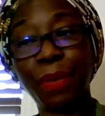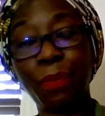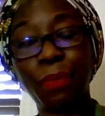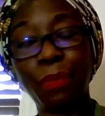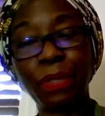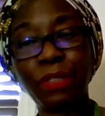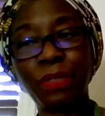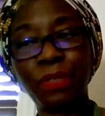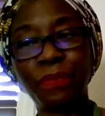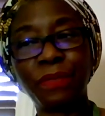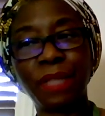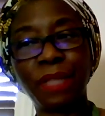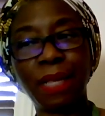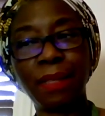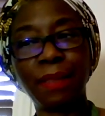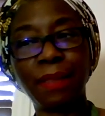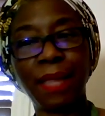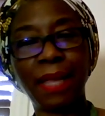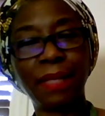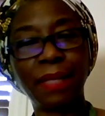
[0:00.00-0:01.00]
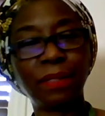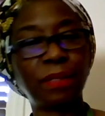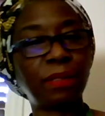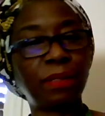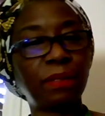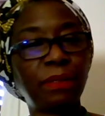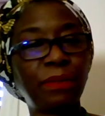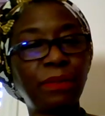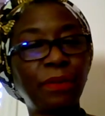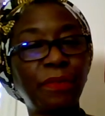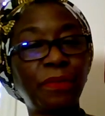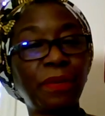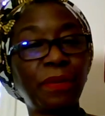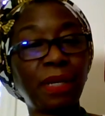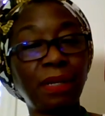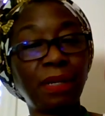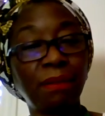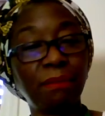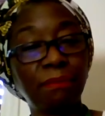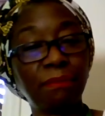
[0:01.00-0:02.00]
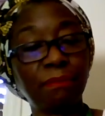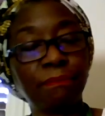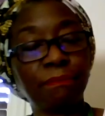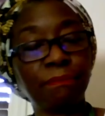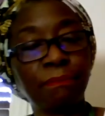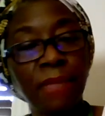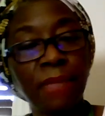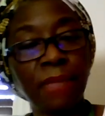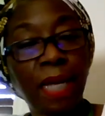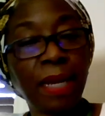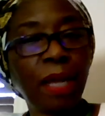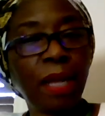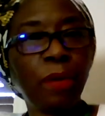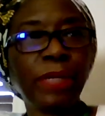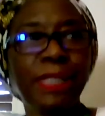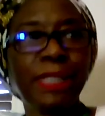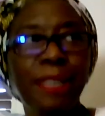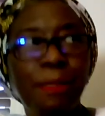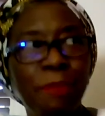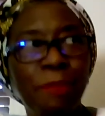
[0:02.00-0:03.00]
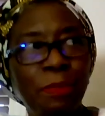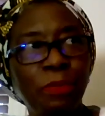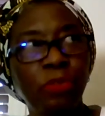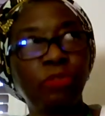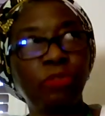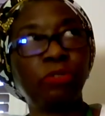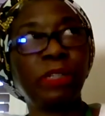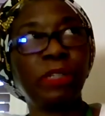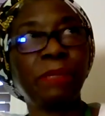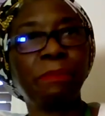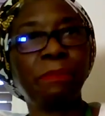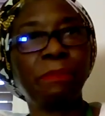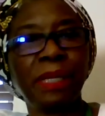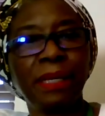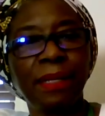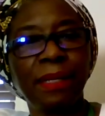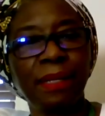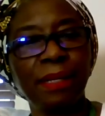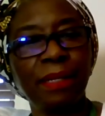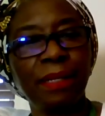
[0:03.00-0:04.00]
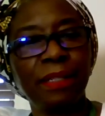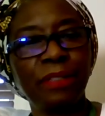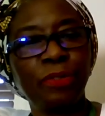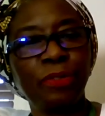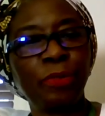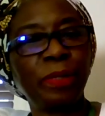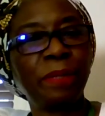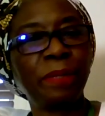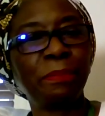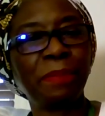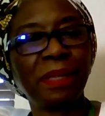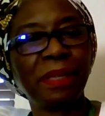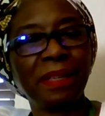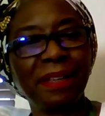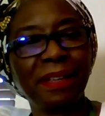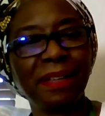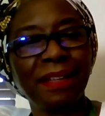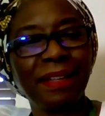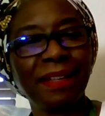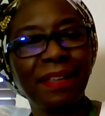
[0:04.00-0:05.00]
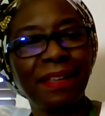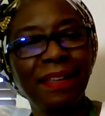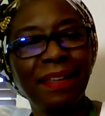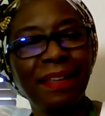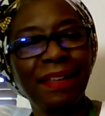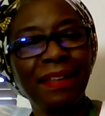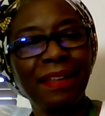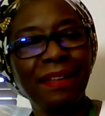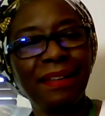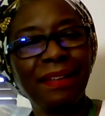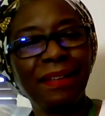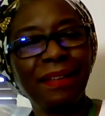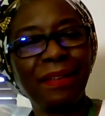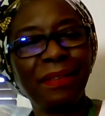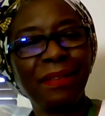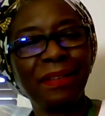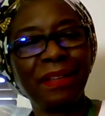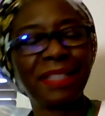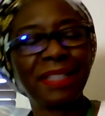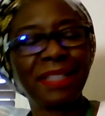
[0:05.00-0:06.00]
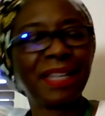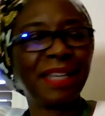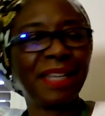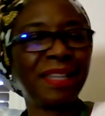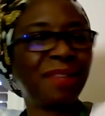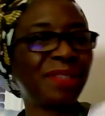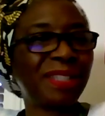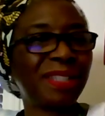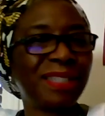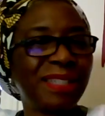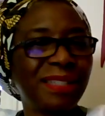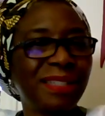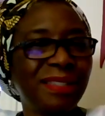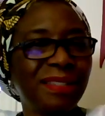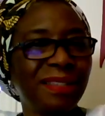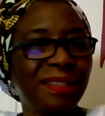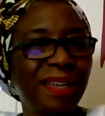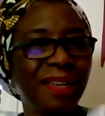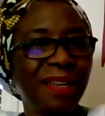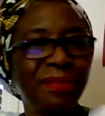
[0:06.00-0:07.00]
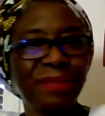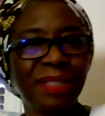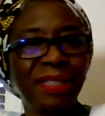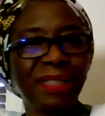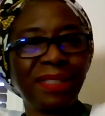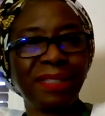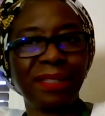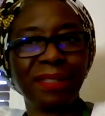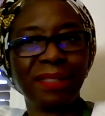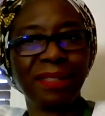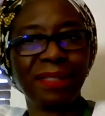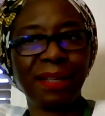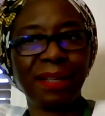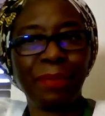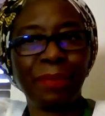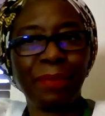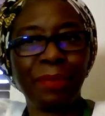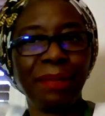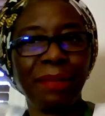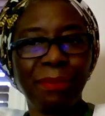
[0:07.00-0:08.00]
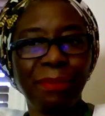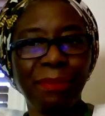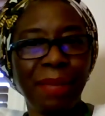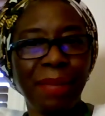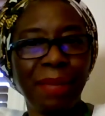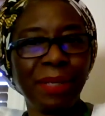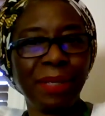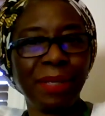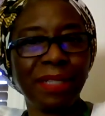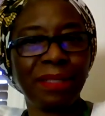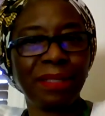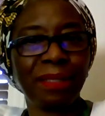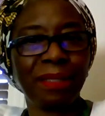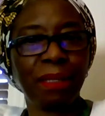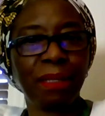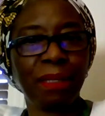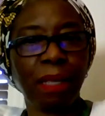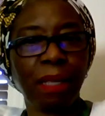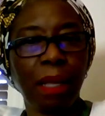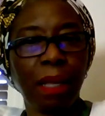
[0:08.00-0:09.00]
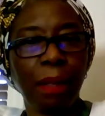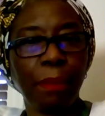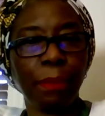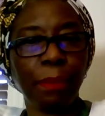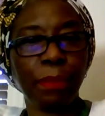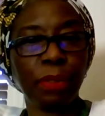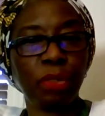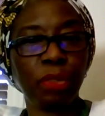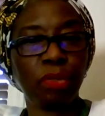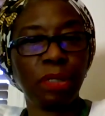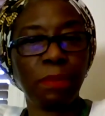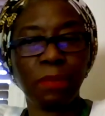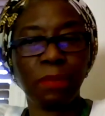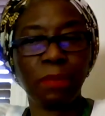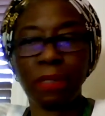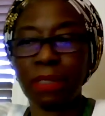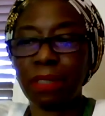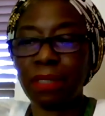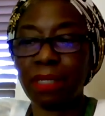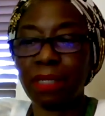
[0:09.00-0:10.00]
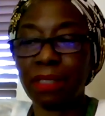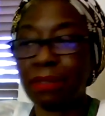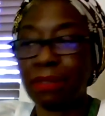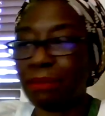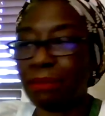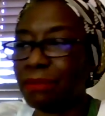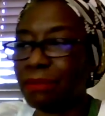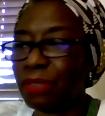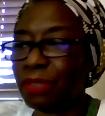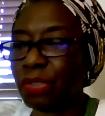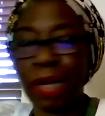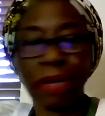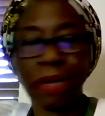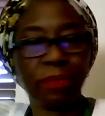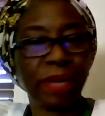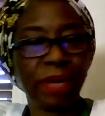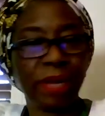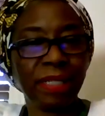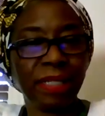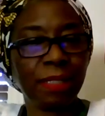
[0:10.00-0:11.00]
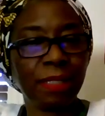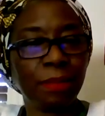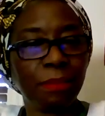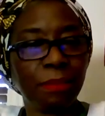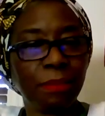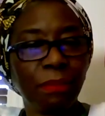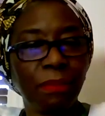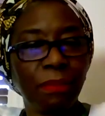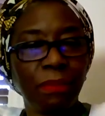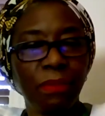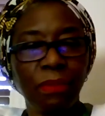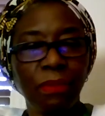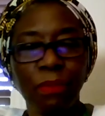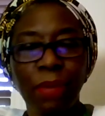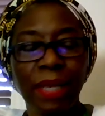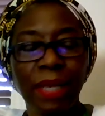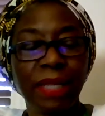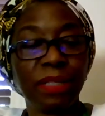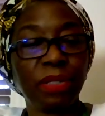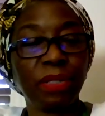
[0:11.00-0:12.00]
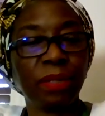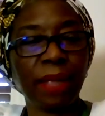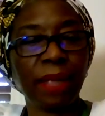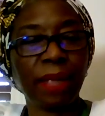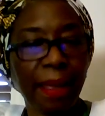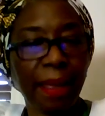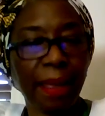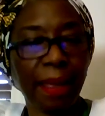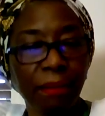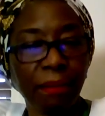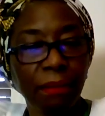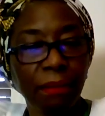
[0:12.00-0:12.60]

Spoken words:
once you've done that, you're free. And I always tell people, dream big, because I never did. I really didn't. My biggest dream was just try and write as well as you can.